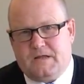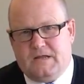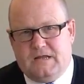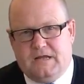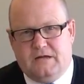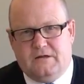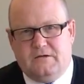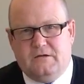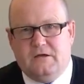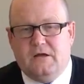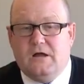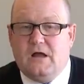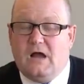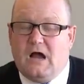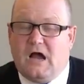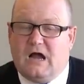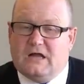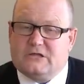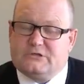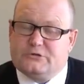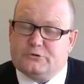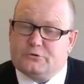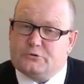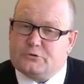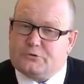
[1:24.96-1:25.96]
Now,
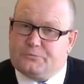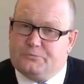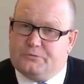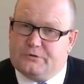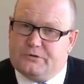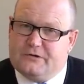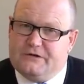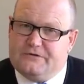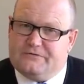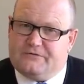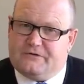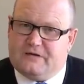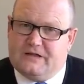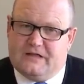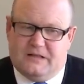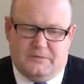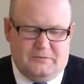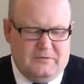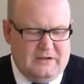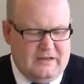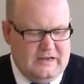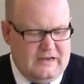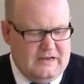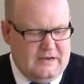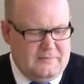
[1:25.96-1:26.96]
I talked briefly at the
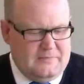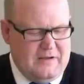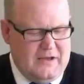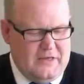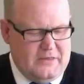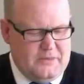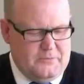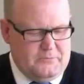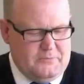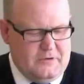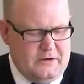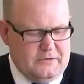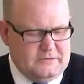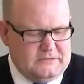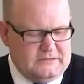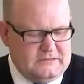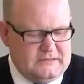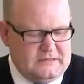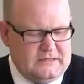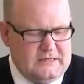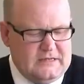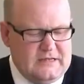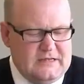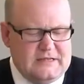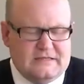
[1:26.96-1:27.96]
beginning about the
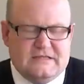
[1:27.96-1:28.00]
motor.